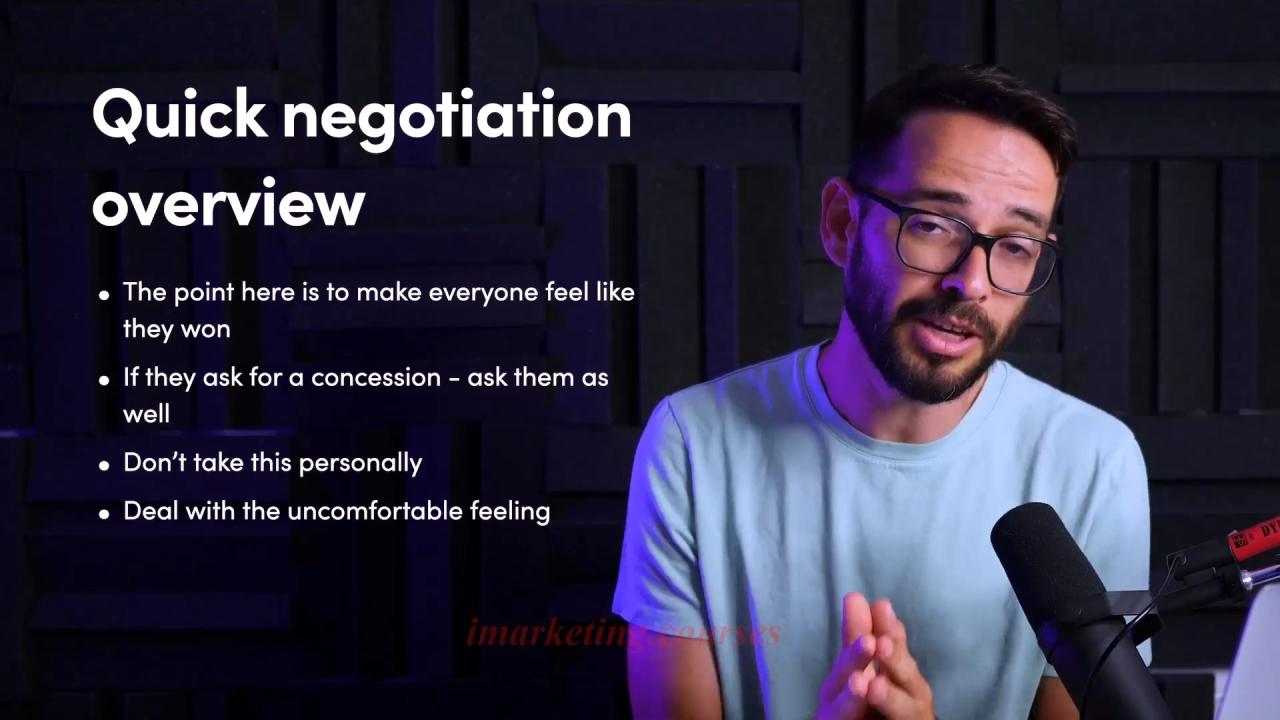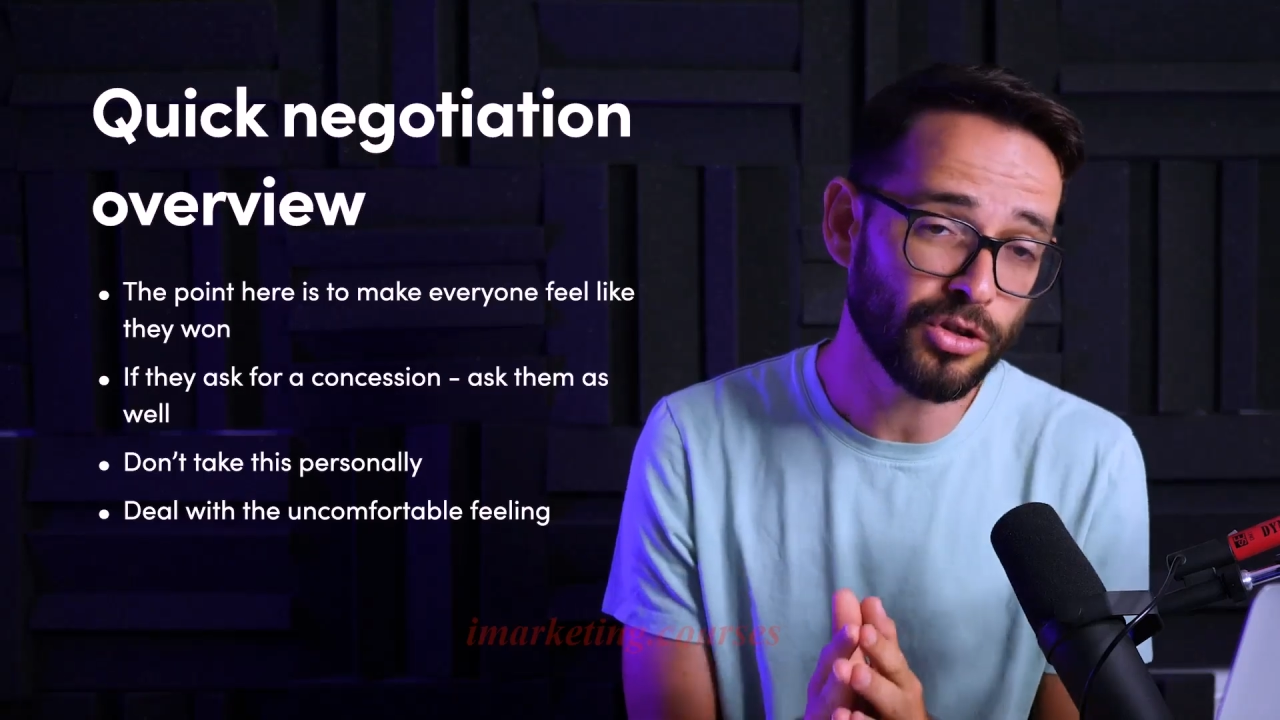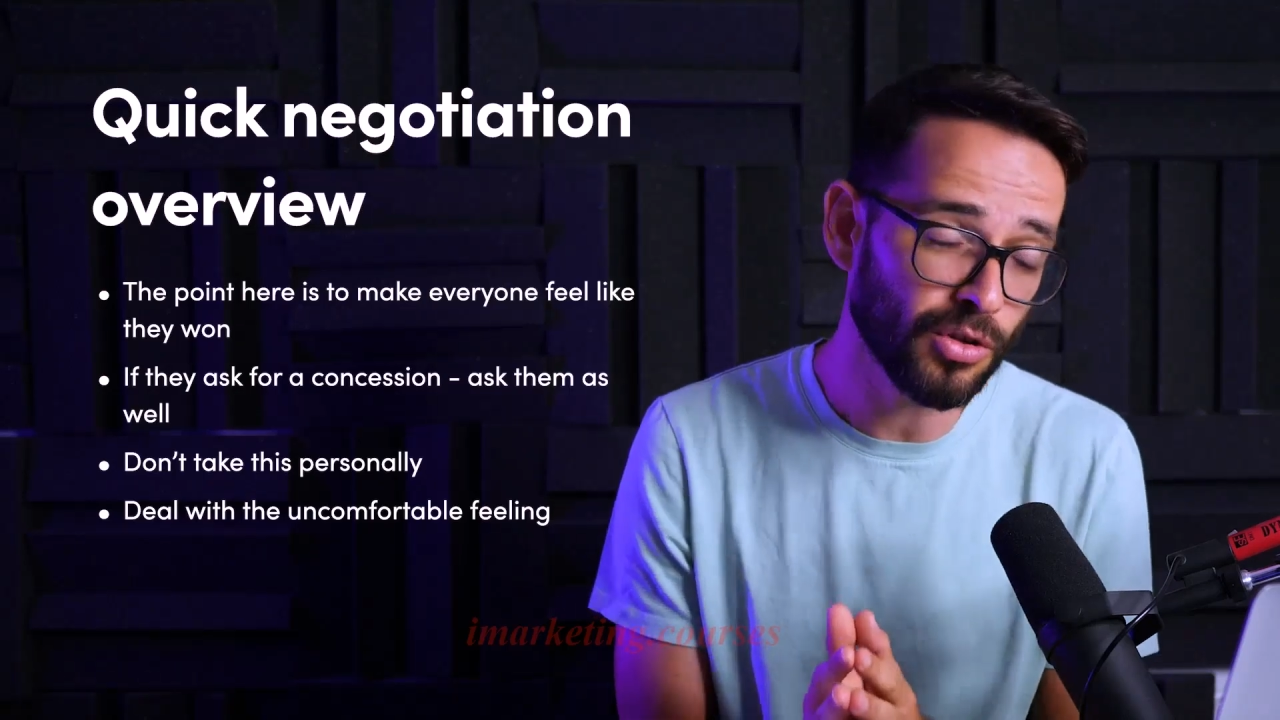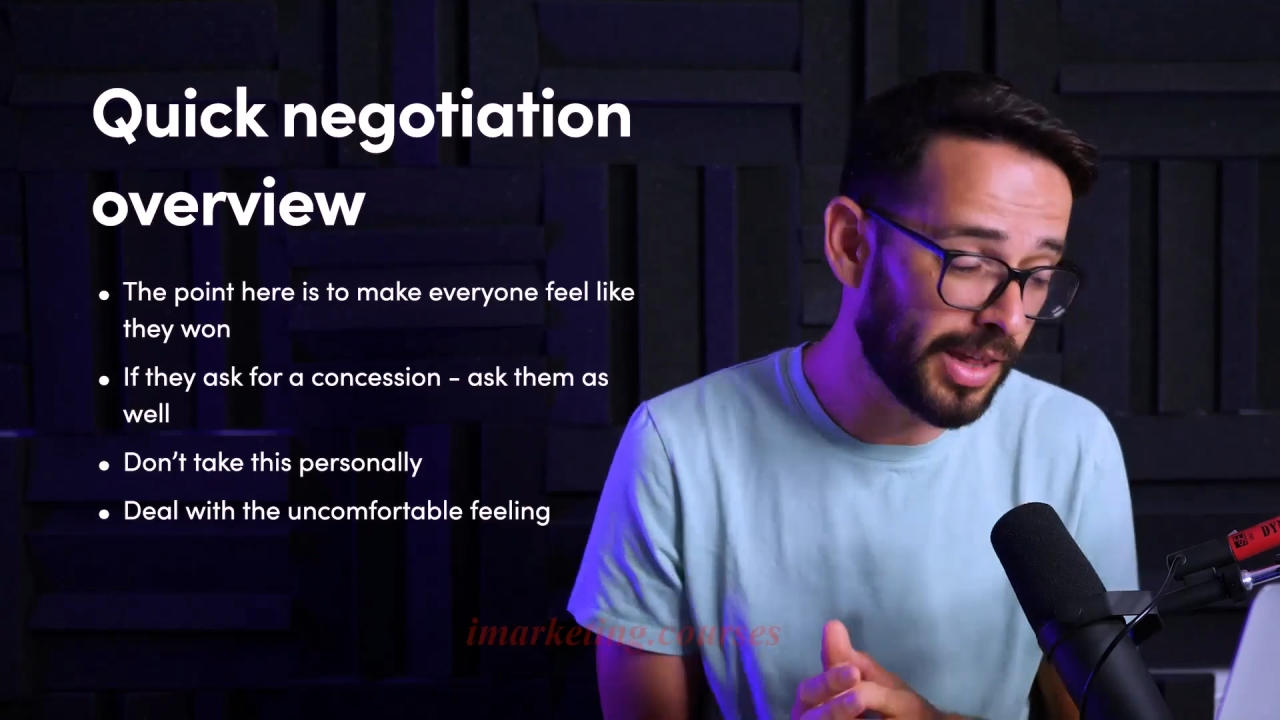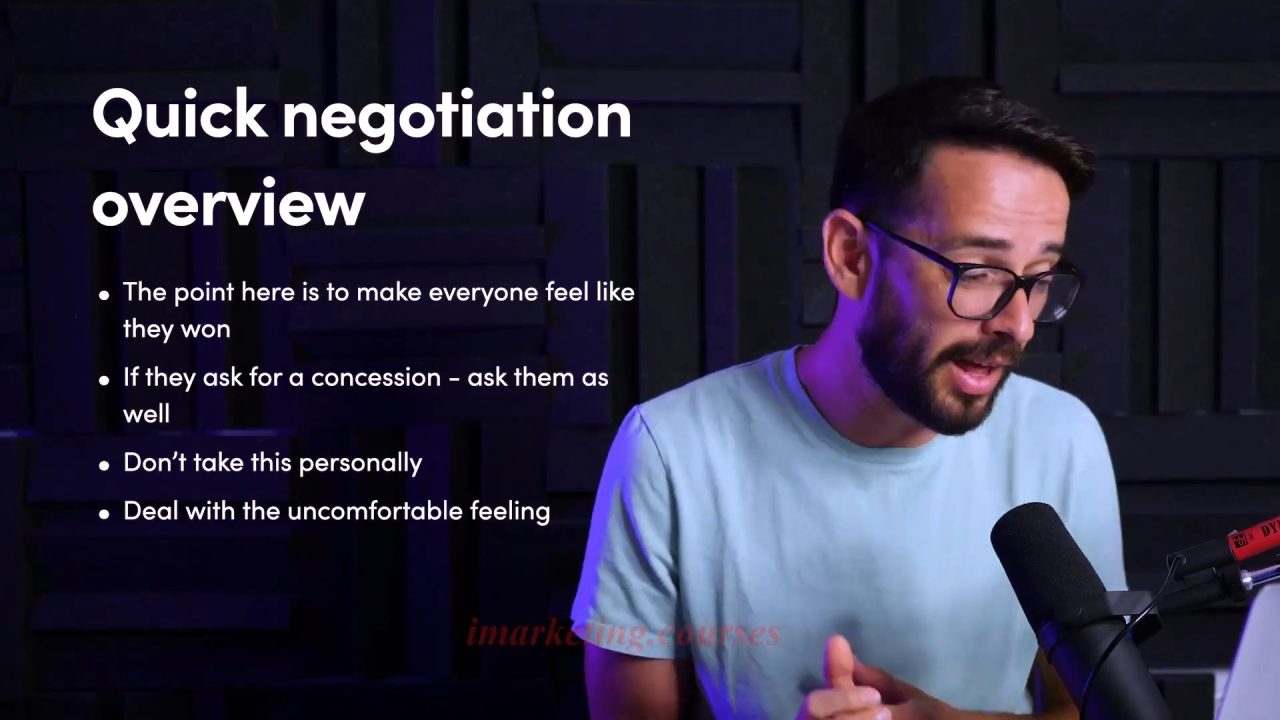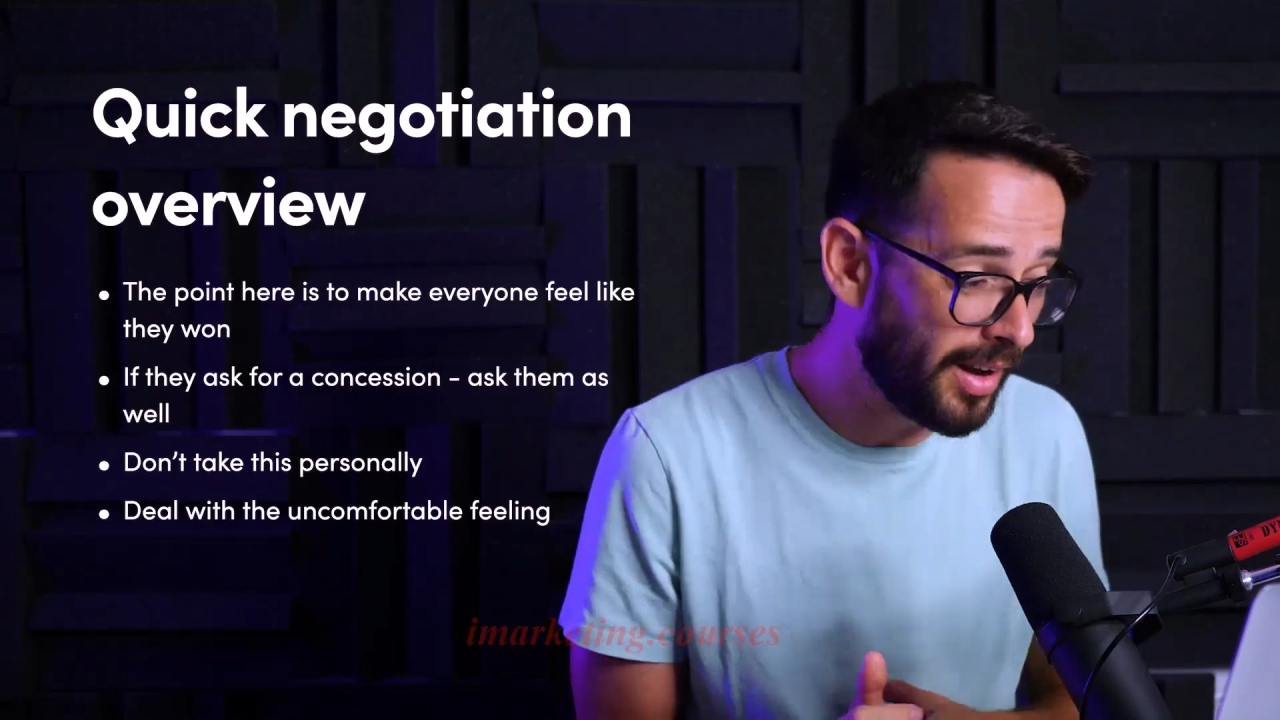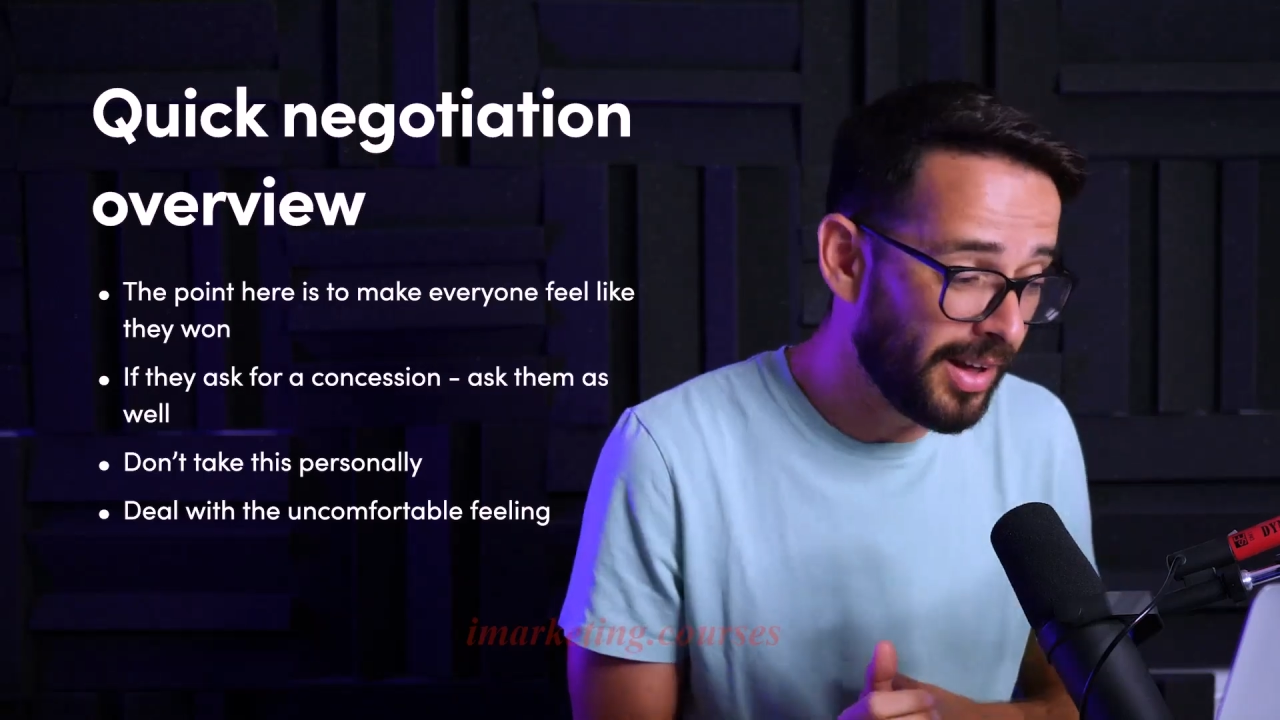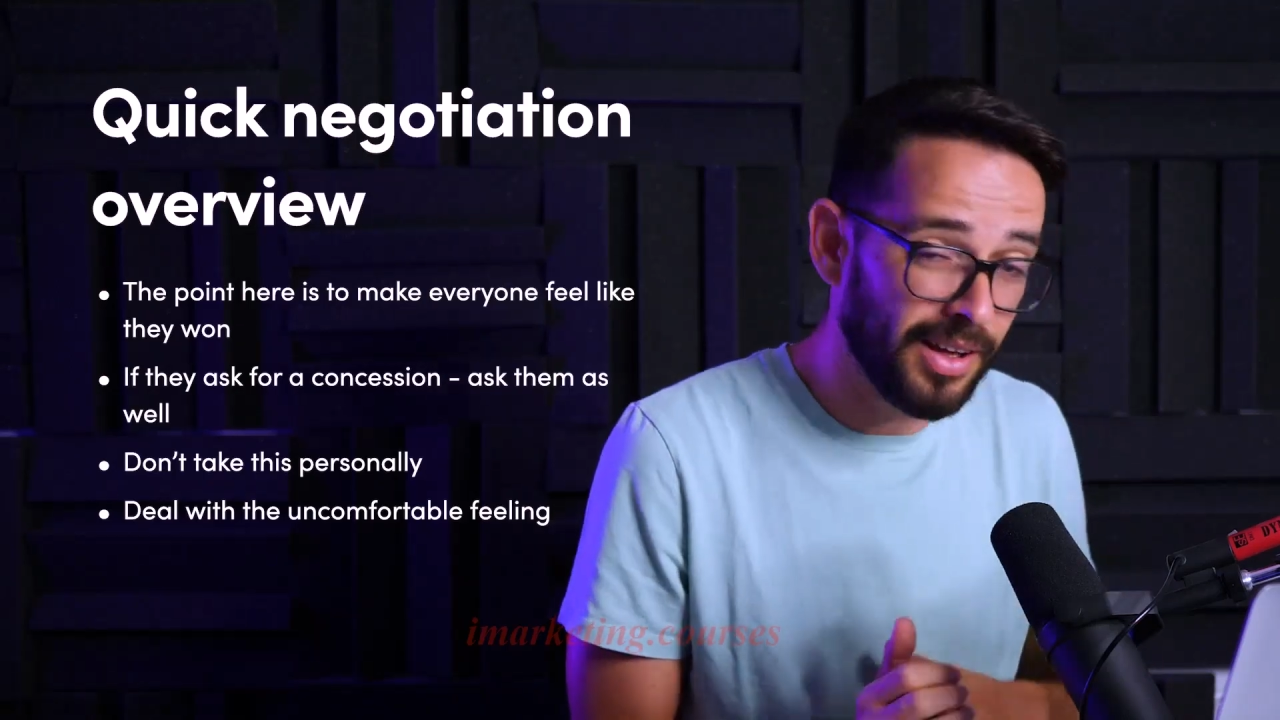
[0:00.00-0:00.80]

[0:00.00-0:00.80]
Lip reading: sure that